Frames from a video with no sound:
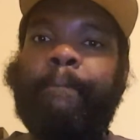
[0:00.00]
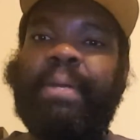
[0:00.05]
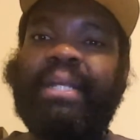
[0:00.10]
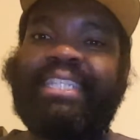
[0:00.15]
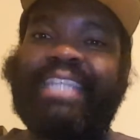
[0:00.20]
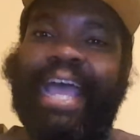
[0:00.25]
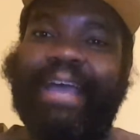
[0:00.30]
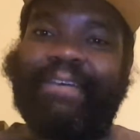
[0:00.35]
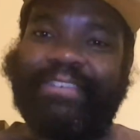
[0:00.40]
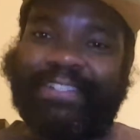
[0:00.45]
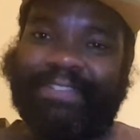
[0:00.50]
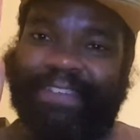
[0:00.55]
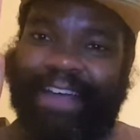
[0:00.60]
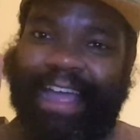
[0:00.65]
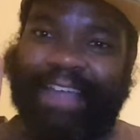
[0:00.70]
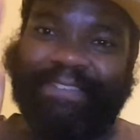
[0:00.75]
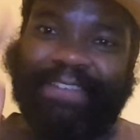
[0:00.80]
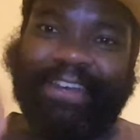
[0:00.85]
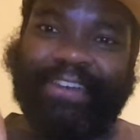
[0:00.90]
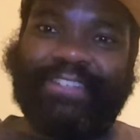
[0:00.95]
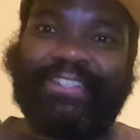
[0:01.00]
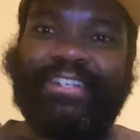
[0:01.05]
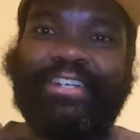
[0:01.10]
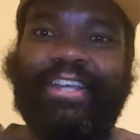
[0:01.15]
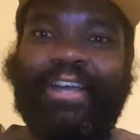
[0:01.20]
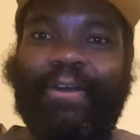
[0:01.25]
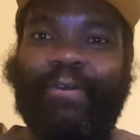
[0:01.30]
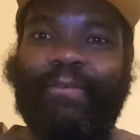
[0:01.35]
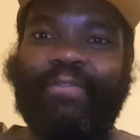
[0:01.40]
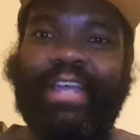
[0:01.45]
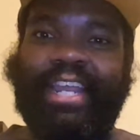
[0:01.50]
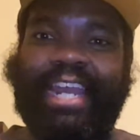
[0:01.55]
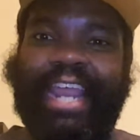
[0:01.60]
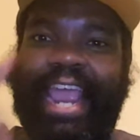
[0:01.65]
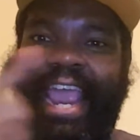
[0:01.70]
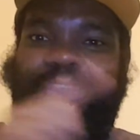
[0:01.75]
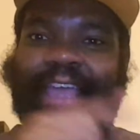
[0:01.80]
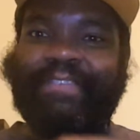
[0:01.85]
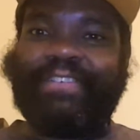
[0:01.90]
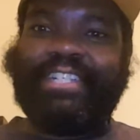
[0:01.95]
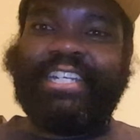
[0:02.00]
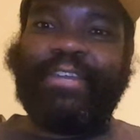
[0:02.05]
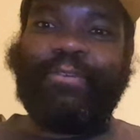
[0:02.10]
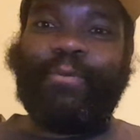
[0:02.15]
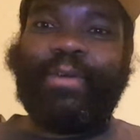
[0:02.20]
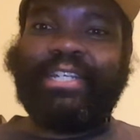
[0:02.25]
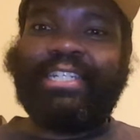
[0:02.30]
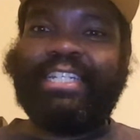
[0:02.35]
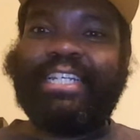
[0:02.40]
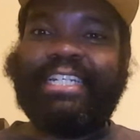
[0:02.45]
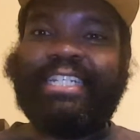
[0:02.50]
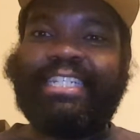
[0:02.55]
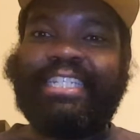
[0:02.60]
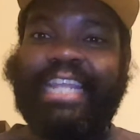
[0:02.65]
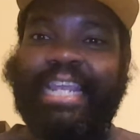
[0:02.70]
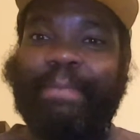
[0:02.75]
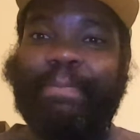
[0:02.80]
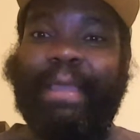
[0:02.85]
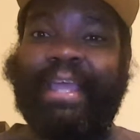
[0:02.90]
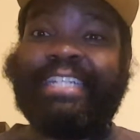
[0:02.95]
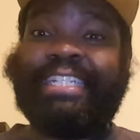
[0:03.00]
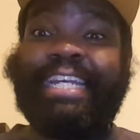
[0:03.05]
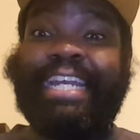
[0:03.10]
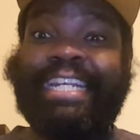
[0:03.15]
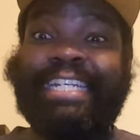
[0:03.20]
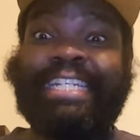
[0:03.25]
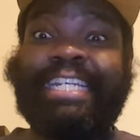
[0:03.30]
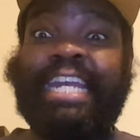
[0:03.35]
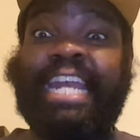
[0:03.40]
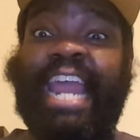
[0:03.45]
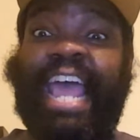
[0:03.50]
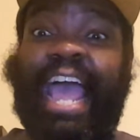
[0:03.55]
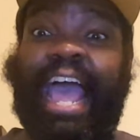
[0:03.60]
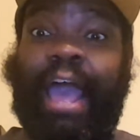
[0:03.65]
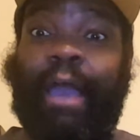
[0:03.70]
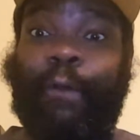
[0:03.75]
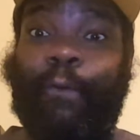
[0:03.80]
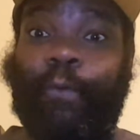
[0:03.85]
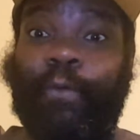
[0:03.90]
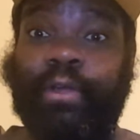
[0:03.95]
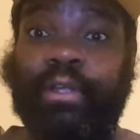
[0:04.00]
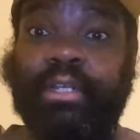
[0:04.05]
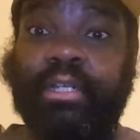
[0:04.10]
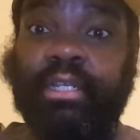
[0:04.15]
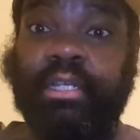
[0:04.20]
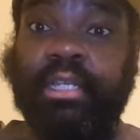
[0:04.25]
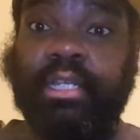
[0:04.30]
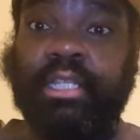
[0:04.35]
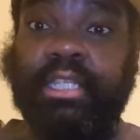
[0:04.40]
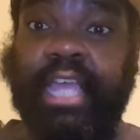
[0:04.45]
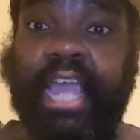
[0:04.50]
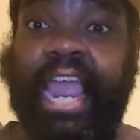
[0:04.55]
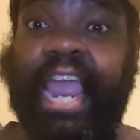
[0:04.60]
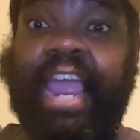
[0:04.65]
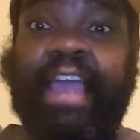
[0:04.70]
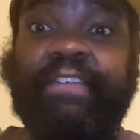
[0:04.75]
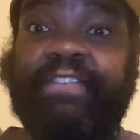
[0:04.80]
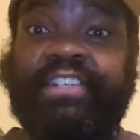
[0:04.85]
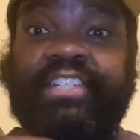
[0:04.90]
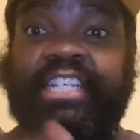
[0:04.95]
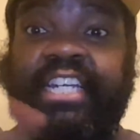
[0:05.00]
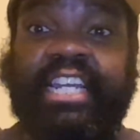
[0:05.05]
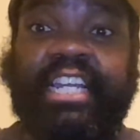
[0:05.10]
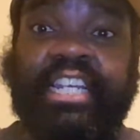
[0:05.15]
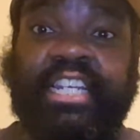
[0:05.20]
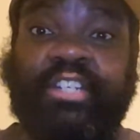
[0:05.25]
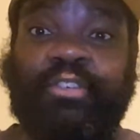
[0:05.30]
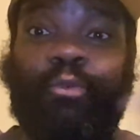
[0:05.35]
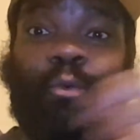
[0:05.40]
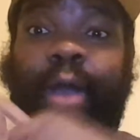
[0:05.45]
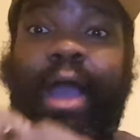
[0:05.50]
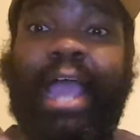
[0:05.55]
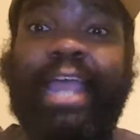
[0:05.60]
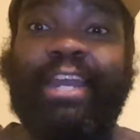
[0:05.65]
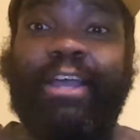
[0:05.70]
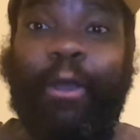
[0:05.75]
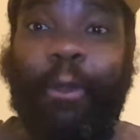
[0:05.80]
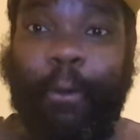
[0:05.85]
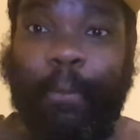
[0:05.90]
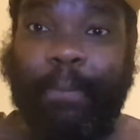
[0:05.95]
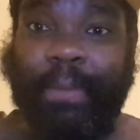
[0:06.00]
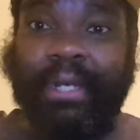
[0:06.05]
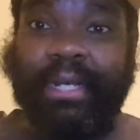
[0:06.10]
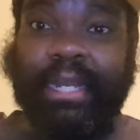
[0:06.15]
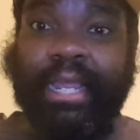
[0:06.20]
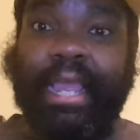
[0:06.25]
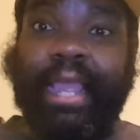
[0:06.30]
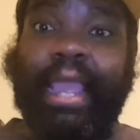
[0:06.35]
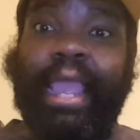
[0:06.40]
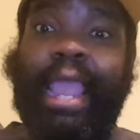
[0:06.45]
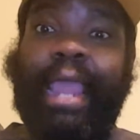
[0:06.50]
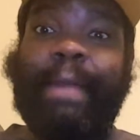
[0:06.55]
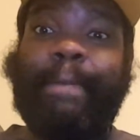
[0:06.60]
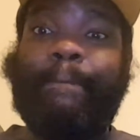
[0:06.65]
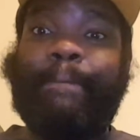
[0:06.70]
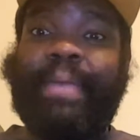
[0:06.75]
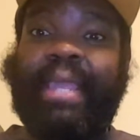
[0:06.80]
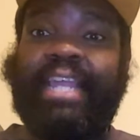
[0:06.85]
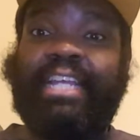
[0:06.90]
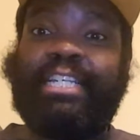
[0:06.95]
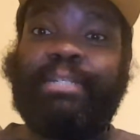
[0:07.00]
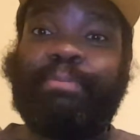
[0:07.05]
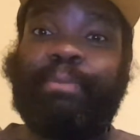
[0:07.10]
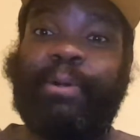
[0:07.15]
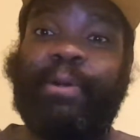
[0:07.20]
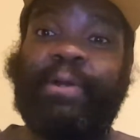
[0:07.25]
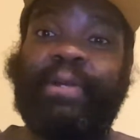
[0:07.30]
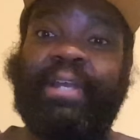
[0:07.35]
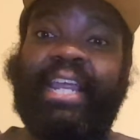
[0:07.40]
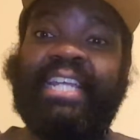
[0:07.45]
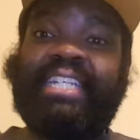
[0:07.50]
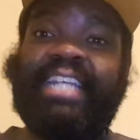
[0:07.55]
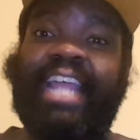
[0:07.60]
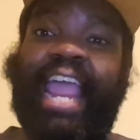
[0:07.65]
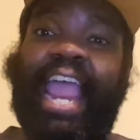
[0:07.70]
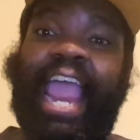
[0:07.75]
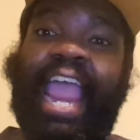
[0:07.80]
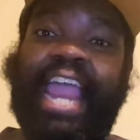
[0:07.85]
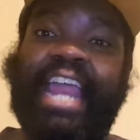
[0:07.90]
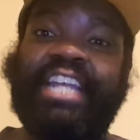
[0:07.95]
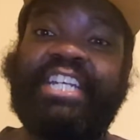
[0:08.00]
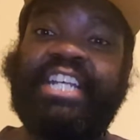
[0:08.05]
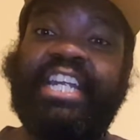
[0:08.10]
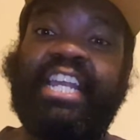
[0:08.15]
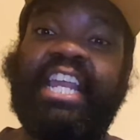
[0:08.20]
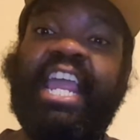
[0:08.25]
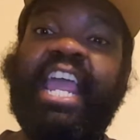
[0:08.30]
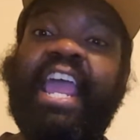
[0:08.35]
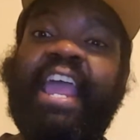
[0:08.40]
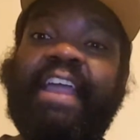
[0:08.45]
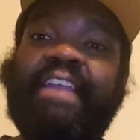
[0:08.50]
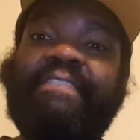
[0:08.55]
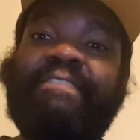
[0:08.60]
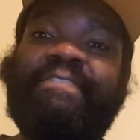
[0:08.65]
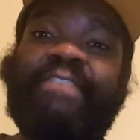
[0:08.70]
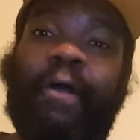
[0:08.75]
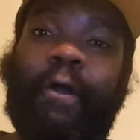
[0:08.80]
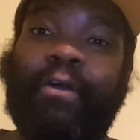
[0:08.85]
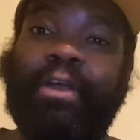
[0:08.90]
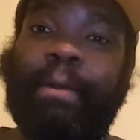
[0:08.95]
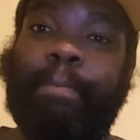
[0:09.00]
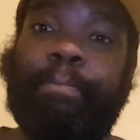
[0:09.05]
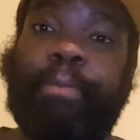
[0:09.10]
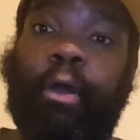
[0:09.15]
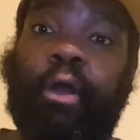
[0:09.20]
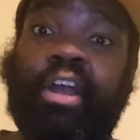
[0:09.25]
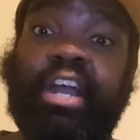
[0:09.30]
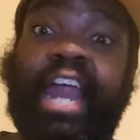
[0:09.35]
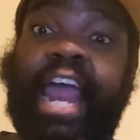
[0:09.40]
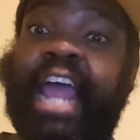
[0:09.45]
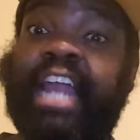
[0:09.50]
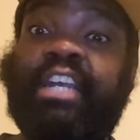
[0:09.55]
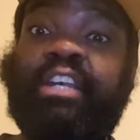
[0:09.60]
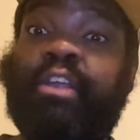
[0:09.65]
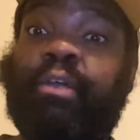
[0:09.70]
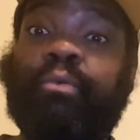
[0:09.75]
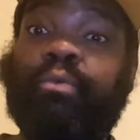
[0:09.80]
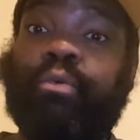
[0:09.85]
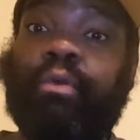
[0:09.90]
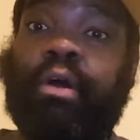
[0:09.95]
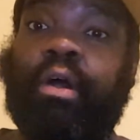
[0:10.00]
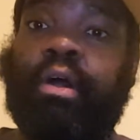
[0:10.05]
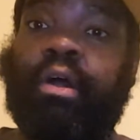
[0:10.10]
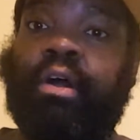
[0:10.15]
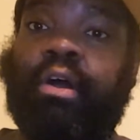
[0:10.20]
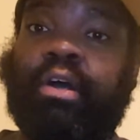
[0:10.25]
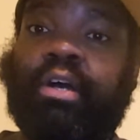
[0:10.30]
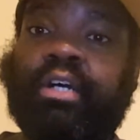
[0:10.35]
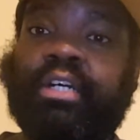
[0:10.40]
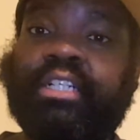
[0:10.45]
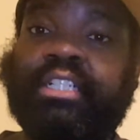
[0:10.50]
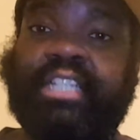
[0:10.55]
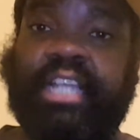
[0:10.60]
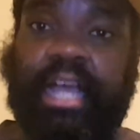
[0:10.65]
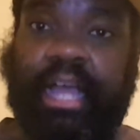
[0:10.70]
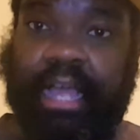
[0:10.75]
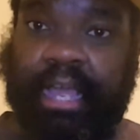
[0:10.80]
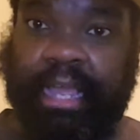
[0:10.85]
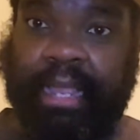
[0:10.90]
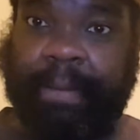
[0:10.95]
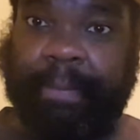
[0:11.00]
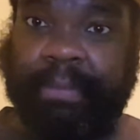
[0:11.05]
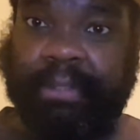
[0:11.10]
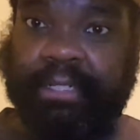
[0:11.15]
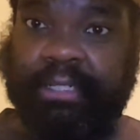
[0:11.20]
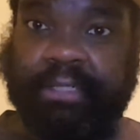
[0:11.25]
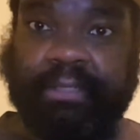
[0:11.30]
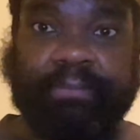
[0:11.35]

But that was 5 years ago, and the AFC wasn't as deep as it is now. The AFC is wide open, and Pittsburgh is aging and falling apart at the wrong time.